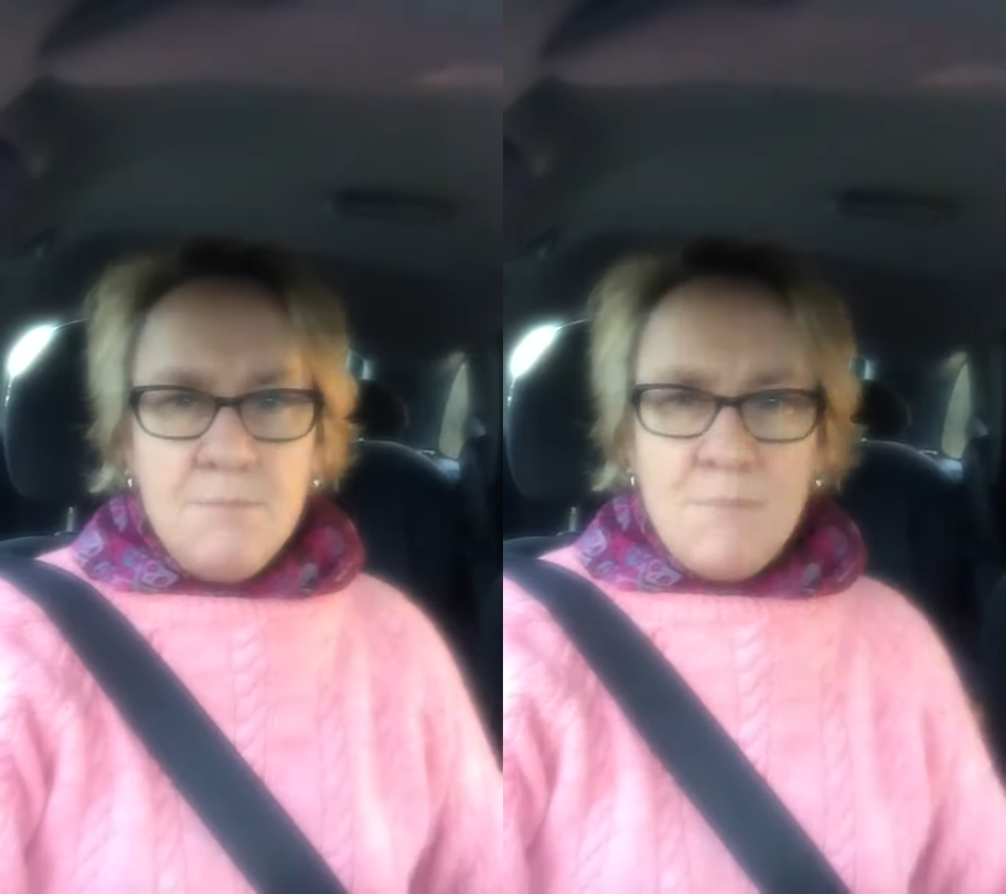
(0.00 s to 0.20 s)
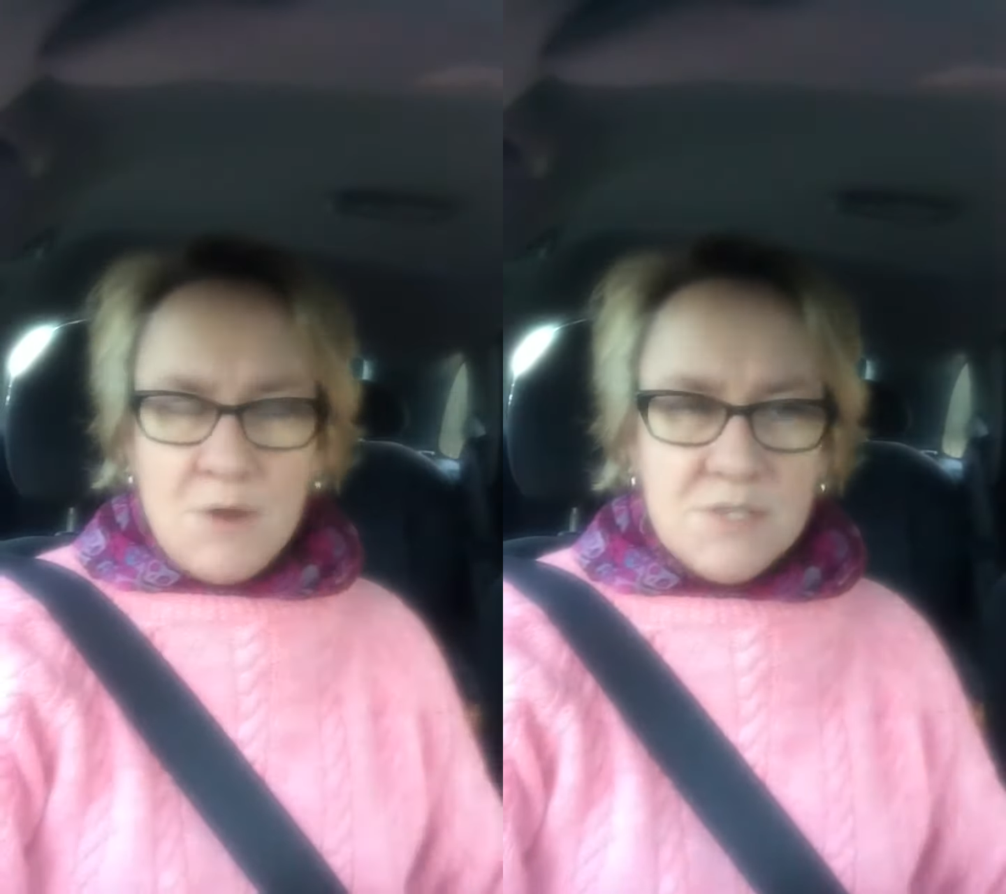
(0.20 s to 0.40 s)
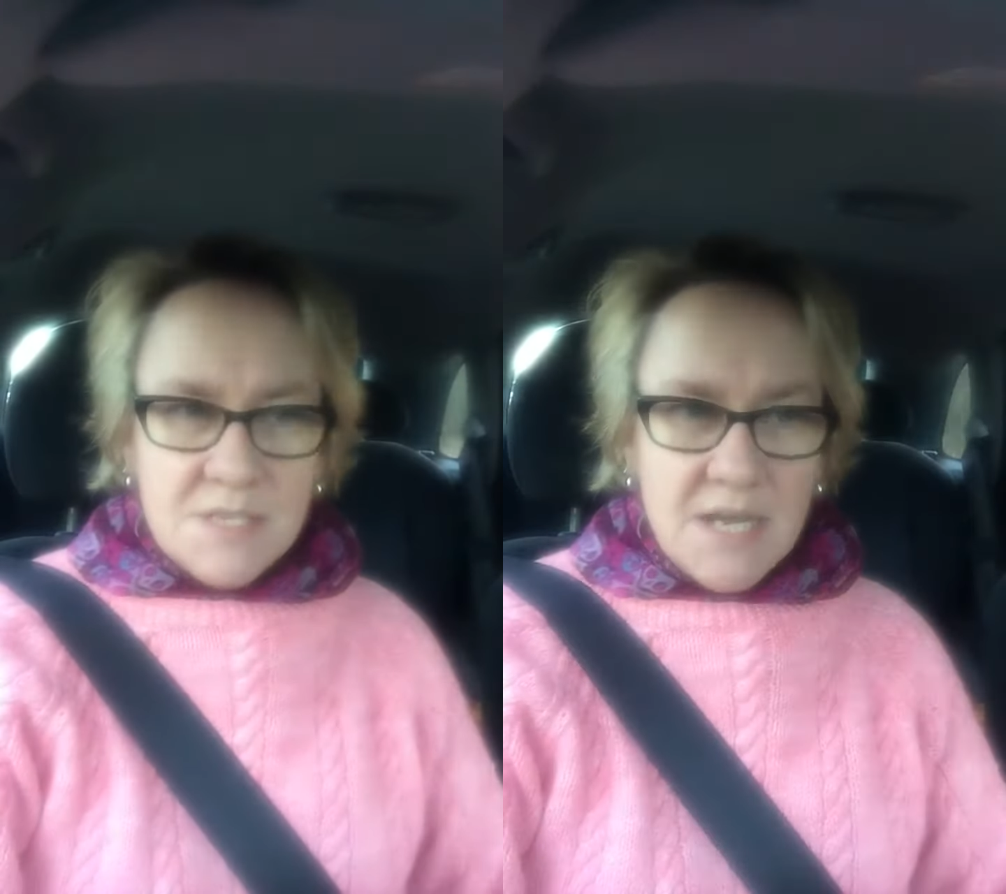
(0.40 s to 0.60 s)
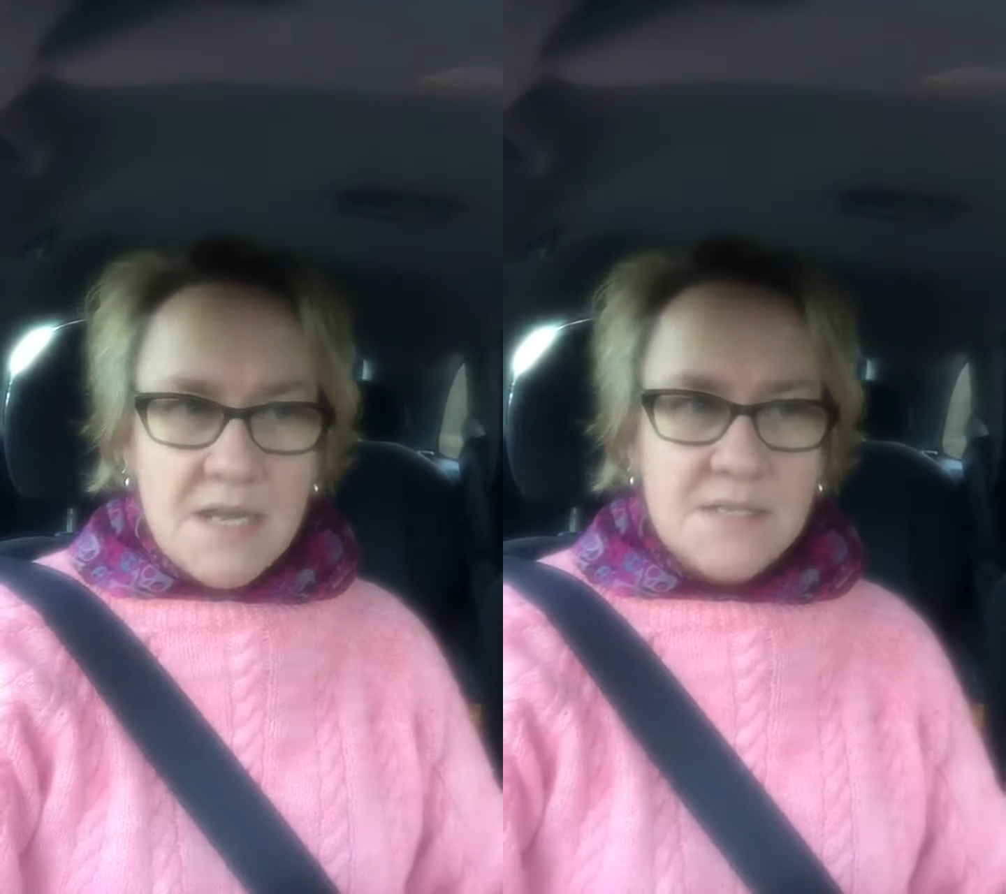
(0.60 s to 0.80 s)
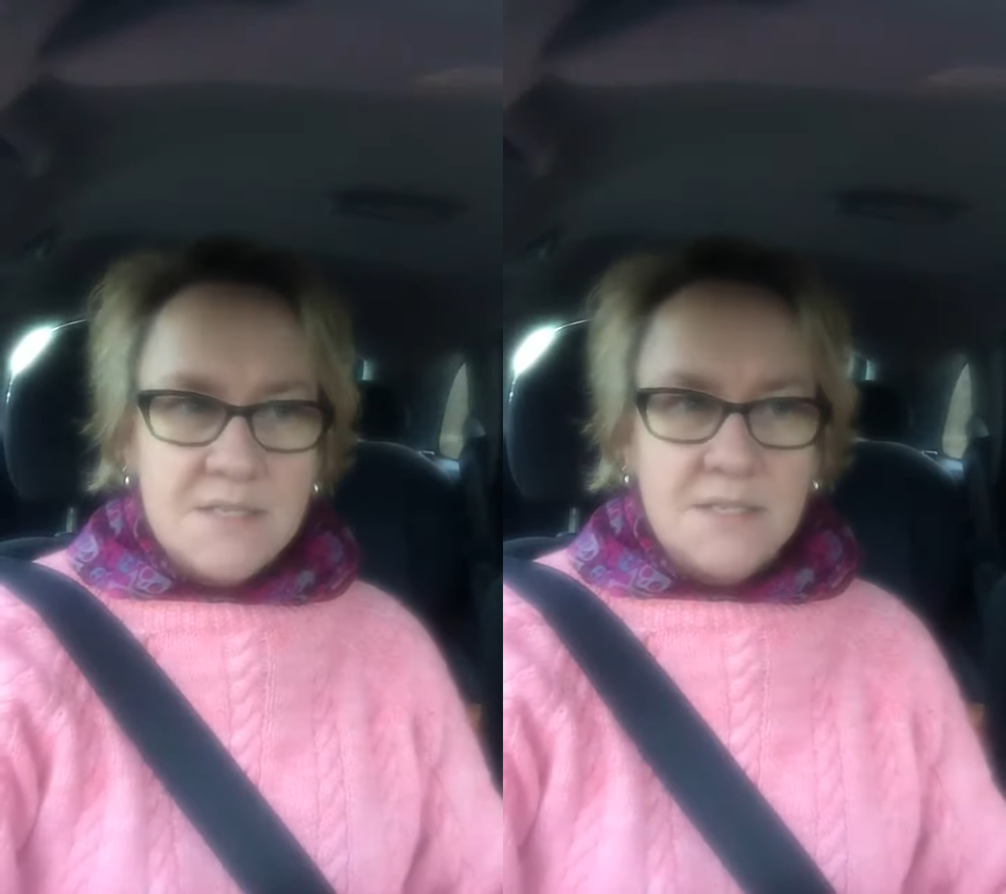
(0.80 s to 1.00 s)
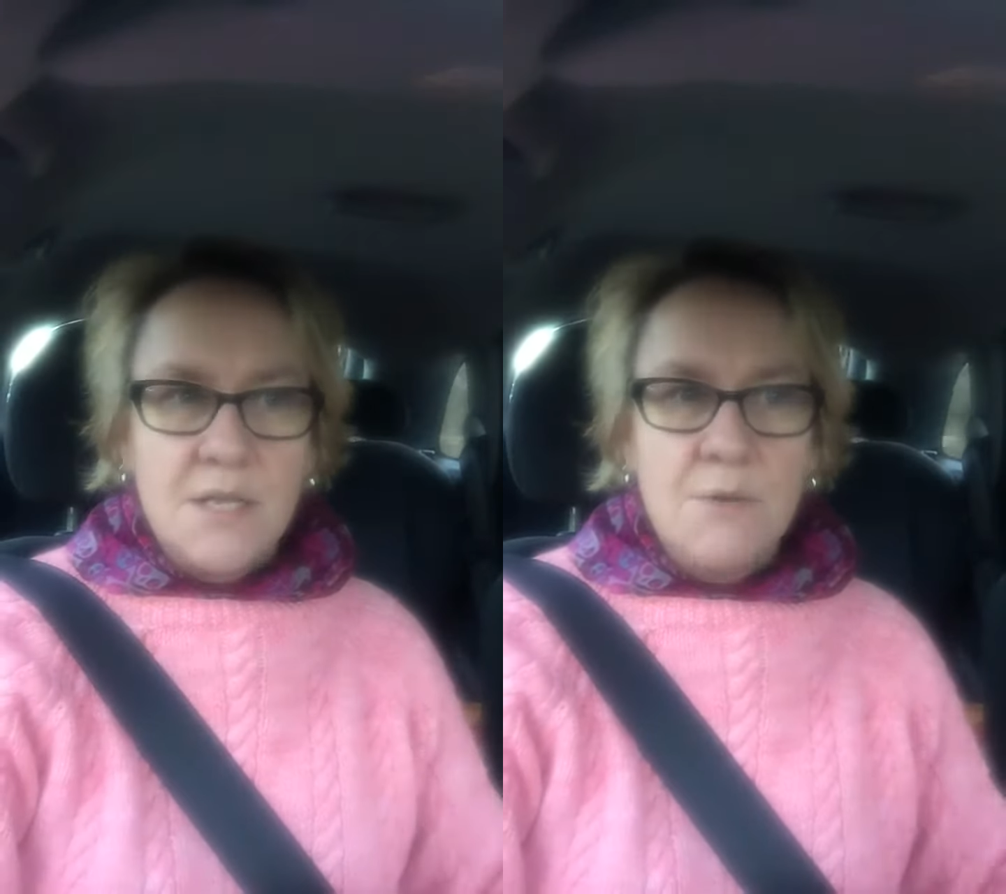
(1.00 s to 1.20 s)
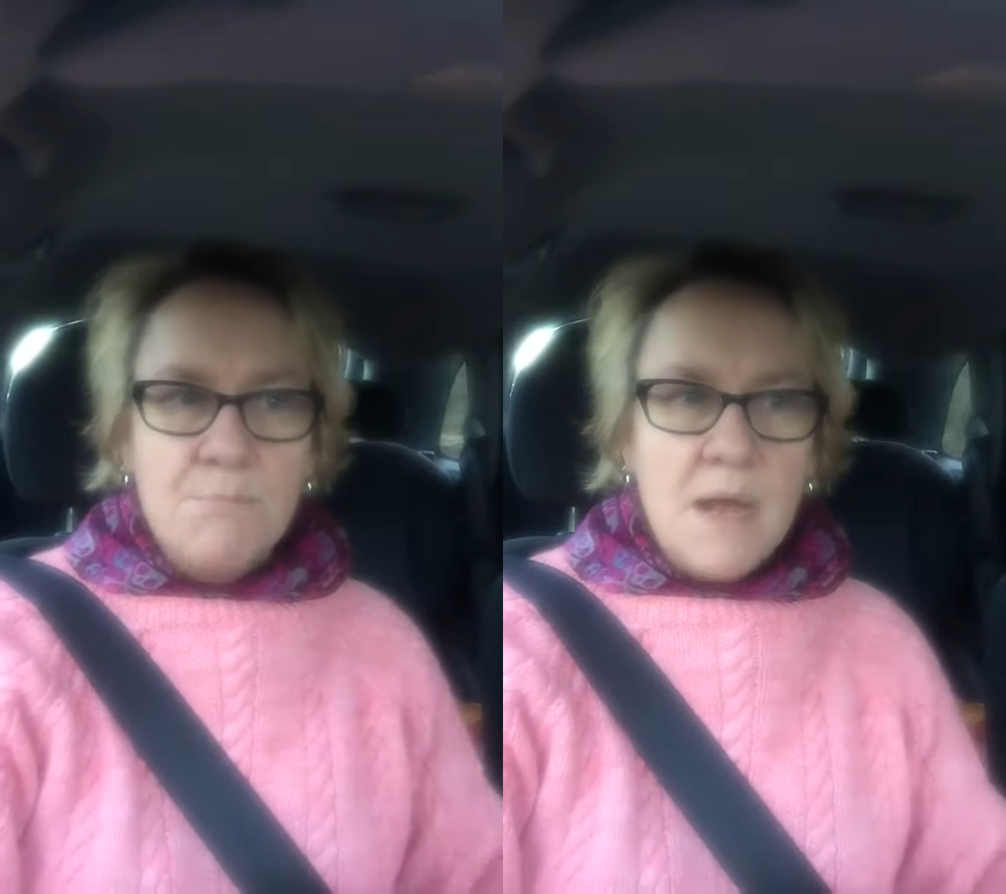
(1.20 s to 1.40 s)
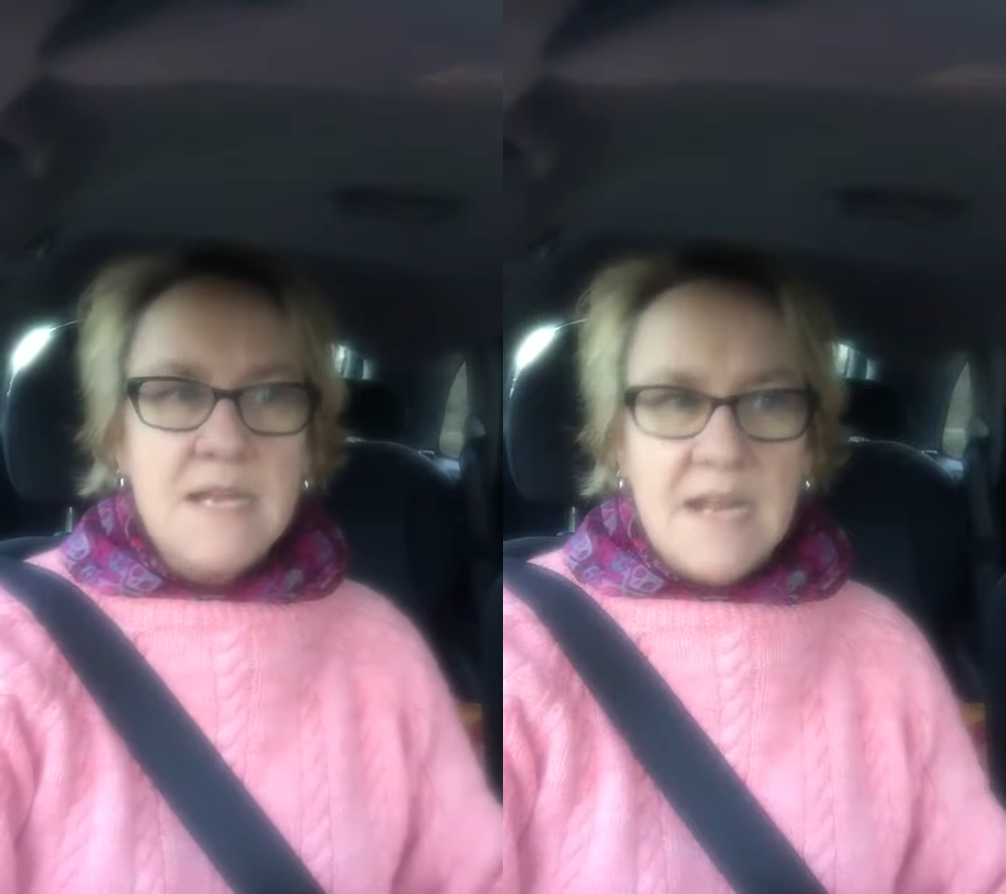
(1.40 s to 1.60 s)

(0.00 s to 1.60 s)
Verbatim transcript: most kids may